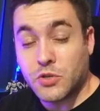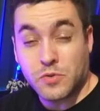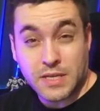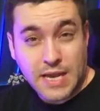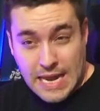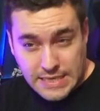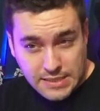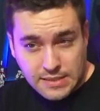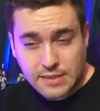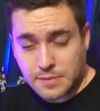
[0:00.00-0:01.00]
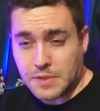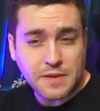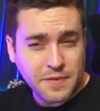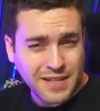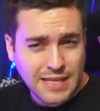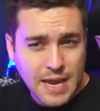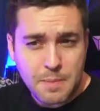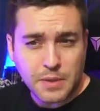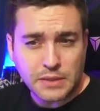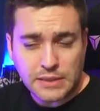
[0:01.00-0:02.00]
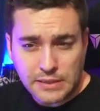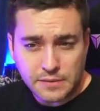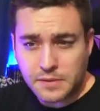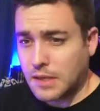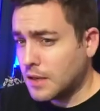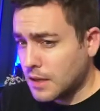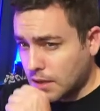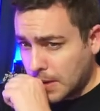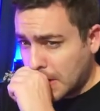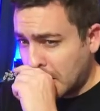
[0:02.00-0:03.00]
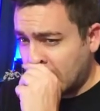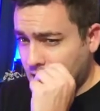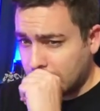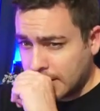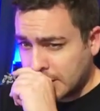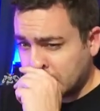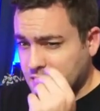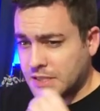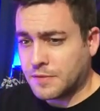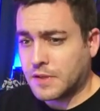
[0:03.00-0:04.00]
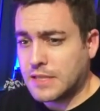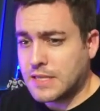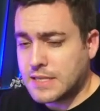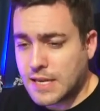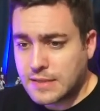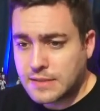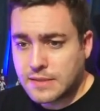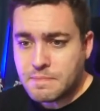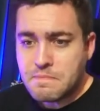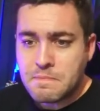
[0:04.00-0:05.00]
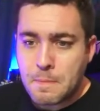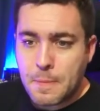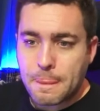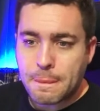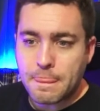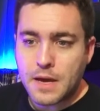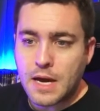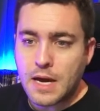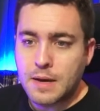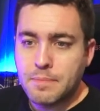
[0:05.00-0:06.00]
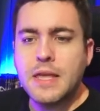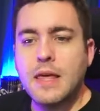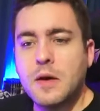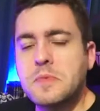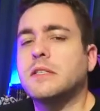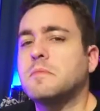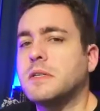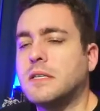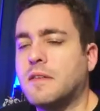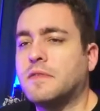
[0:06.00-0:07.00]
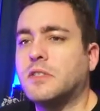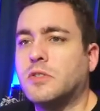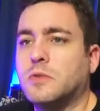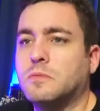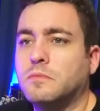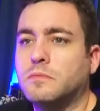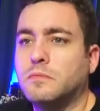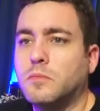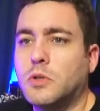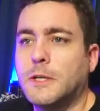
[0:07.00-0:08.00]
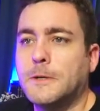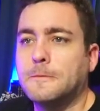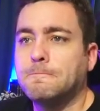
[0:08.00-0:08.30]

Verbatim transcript: or the Titans specifically, I believe. Uh, it's specifically the Titans. Uh, but yeah, that'll be something to dive into more later.